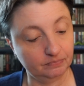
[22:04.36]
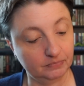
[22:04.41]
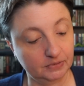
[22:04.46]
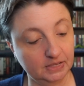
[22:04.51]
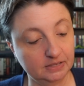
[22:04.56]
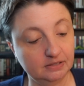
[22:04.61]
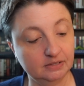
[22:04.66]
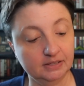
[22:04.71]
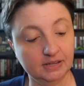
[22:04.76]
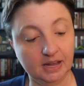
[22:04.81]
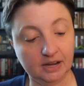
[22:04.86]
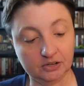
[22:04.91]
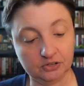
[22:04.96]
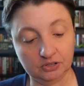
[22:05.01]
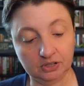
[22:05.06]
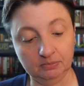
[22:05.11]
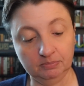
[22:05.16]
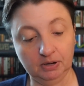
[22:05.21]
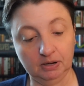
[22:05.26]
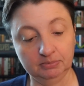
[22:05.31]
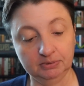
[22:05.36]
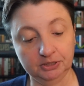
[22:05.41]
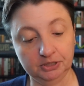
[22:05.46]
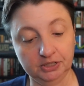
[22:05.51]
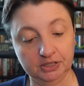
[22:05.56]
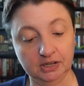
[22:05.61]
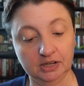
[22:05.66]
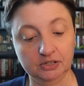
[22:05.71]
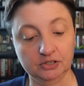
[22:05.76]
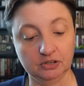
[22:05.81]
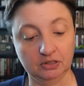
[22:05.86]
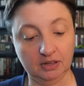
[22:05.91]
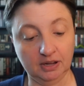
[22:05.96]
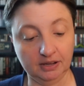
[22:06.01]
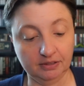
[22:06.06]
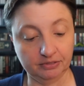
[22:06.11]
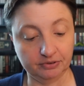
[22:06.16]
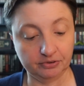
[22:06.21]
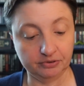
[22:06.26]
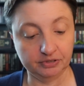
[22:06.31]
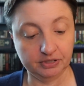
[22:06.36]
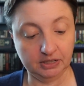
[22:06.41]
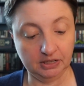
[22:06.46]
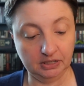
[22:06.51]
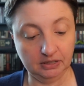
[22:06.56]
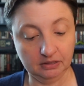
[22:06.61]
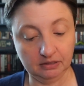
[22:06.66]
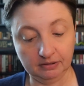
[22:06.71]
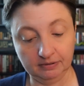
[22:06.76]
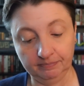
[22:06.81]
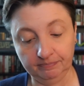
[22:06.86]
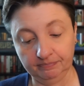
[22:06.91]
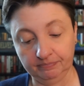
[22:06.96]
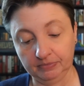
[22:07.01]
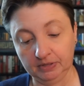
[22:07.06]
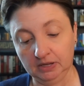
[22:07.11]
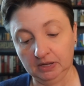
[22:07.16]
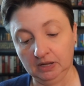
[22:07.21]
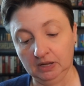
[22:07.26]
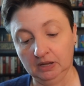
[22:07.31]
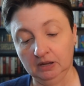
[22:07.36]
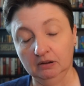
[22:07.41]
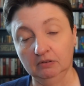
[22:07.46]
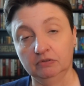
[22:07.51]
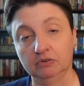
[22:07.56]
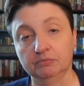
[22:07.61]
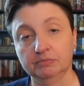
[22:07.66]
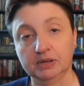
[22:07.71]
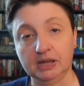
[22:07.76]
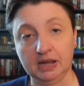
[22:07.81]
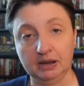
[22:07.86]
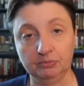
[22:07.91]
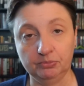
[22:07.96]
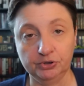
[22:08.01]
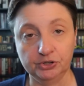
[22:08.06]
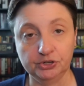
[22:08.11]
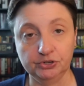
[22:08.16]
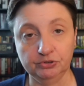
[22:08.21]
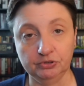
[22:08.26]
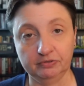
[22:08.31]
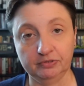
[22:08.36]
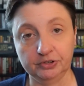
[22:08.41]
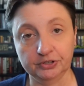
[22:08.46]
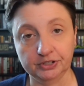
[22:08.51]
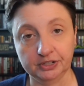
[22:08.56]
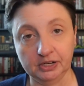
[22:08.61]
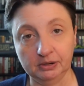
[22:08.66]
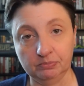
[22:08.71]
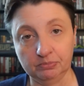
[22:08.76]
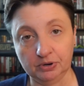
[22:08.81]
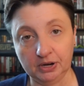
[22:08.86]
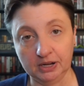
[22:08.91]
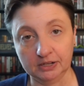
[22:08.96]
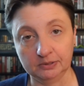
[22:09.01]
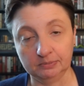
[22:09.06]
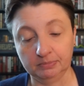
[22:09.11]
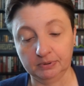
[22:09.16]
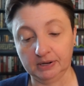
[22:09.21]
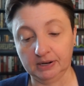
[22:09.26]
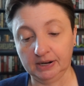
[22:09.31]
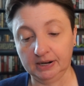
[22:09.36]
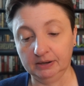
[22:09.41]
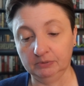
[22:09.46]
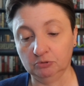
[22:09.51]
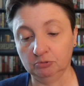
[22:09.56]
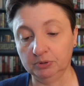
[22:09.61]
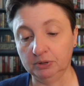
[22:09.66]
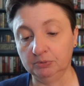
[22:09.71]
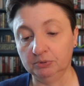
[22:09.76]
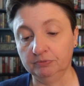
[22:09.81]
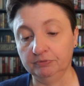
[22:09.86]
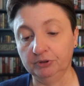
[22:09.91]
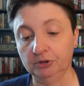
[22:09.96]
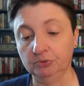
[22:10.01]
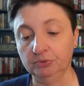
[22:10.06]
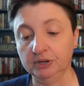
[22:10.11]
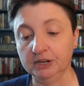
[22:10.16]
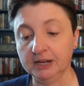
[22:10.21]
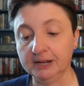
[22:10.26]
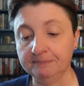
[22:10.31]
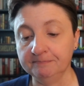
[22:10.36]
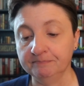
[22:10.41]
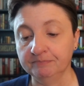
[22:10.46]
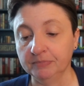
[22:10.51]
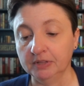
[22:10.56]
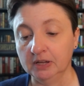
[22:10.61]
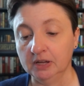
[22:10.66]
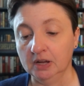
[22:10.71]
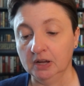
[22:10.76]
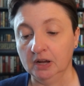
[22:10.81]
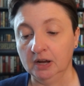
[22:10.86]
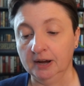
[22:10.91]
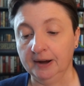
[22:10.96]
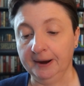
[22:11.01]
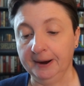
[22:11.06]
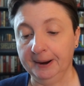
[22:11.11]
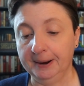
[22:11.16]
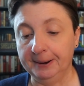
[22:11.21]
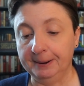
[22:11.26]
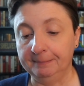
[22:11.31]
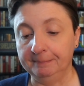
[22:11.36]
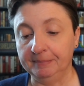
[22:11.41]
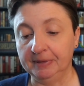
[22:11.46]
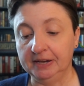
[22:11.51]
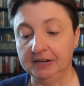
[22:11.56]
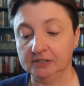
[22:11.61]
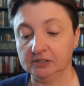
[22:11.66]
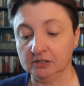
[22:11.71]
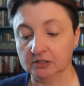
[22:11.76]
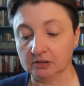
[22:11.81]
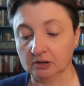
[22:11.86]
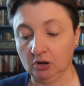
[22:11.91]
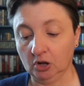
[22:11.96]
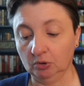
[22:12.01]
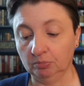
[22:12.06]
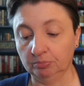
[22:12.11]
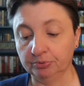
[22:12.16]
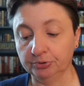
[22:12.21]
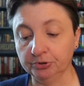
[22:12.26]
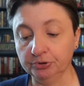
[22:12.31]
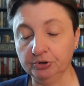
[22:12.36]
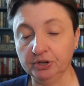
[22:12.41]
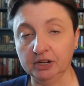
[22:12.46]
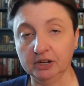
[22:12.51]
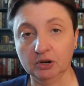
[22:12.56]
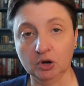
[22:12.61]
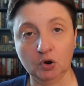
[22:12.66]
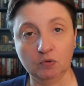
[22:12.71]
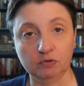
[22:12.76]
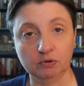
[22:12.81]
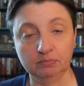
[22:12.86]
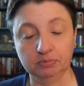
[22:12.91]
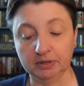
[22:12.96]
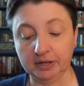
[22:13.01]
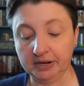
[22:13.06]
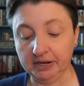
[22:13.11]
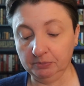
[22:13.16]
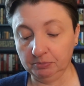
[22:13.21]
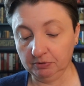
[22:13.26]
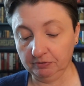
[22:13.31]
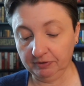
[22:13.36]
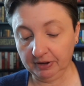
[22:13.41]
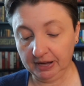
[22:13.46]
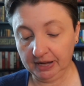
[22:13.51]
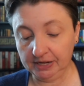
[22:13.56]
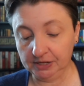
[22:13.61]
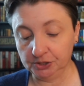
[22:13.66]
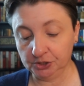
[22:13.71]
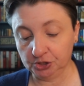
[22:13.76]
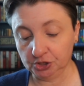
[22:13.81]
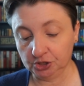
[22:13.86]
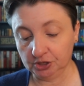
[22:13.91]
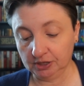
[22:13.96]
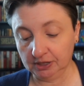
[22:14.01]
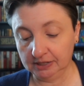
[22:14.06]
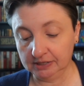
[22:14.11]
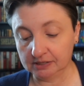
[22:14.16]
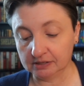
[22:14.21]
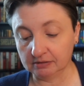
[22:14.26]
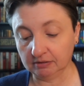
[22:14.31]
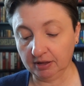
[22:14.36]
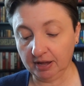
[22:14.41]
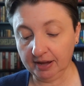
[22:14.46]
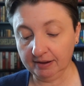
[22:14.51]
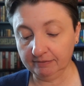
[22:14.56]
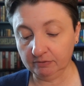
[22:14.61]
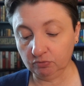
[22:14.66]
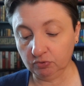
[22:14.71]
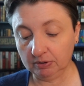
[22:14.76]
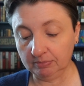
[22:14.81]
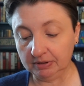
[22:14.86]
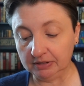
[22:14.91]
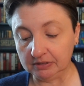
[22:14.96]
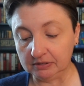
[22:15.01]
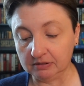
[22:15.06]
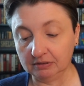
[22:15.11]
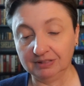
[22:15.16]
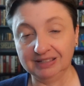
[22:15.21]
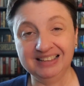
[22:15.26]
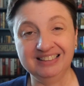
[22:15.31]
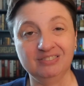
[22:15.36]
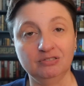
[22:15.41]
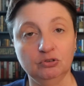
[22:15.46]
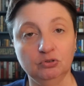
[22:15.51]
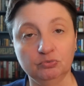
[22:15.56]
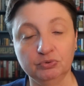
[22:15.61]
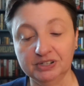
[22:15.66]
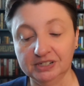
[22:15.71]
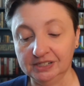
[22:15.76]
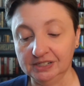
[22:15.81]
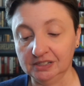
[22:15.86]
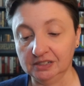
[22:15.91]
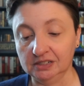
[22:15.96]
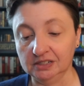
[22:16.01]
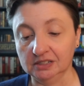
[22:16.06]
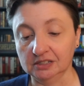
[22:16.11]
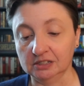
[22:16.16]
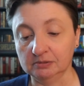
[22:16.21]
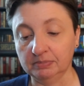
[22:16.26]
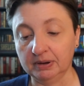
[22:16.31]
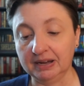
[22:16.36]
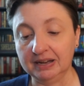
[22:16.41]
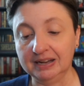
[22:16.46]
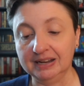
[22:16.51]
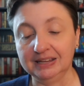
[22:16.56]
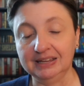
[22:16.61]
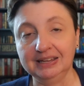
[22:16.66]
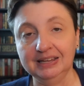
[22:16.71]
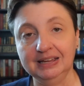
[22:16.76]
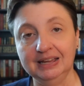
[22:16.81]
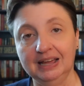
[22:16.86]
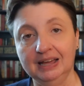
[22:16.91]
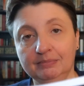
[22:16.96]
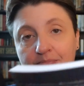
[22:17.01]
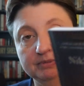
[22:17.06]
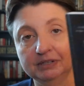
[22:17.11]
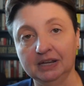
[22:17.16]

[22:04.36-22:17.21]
this is actually publishing on July 13th from Cambridge University Press, but I will be reviewing it. Um, and this is called Brooding Over Bloody Revenge, Enslaved Women's Lethal Resistance by Nikki M.